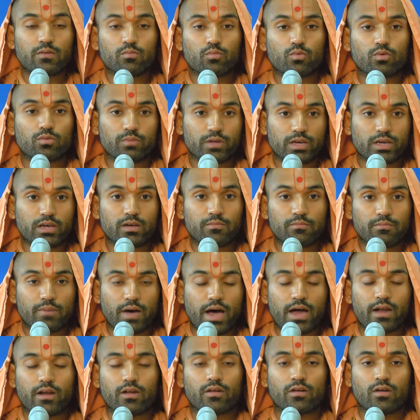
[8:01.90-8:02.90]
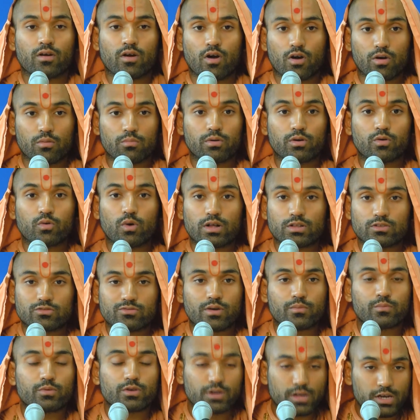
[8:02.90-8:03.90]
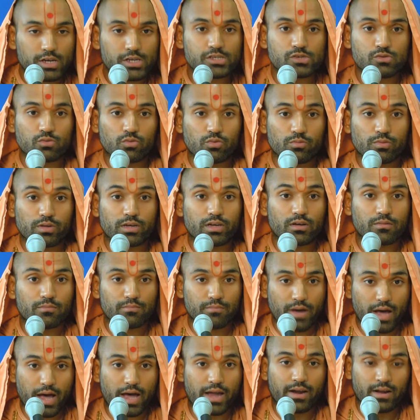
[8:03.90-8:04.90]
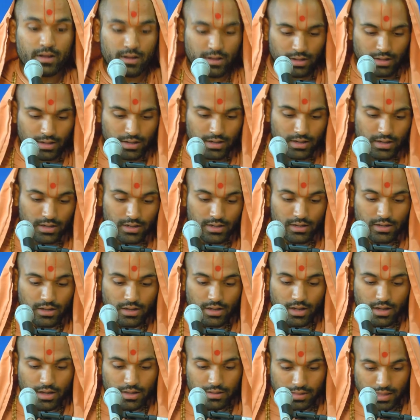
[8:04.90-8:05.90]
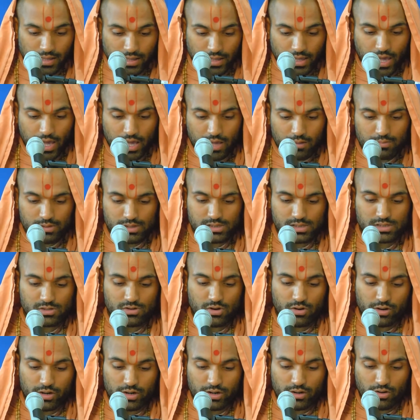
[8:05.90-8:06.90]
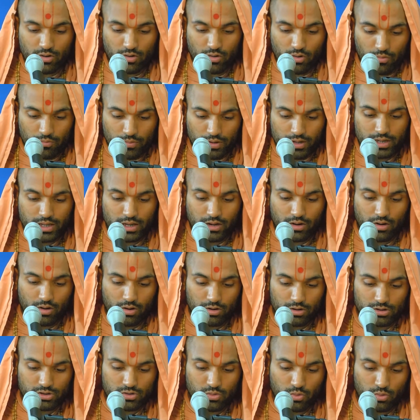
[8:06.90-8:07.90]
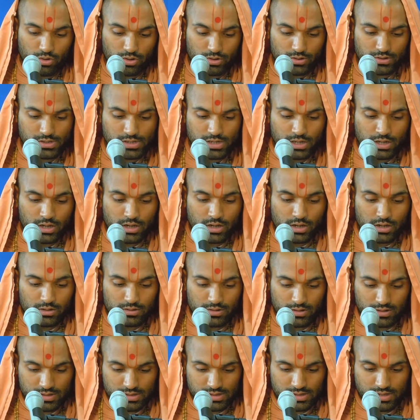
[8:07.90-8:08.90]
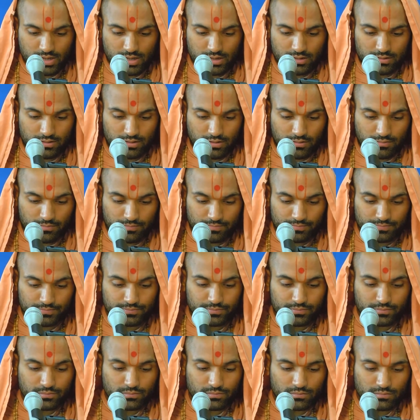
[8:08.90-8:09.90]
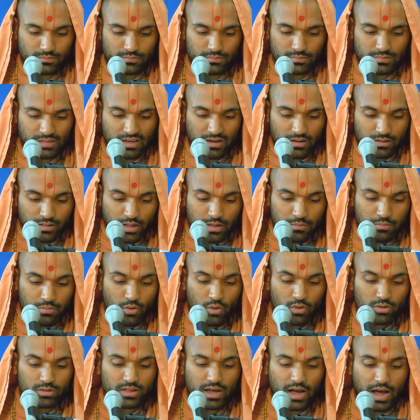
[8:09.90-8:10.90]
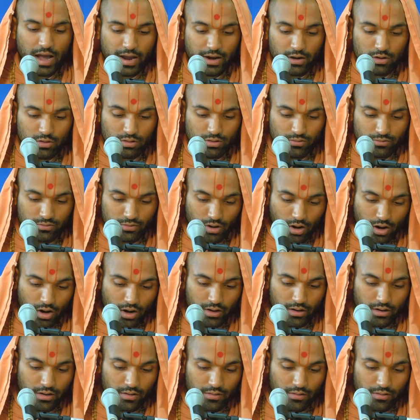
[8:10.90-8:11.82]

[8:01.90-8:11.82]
will become bad. Our Bhagwan's reputation will become bad. They came and started omitting harsh words to the saints. They broke the idol of God,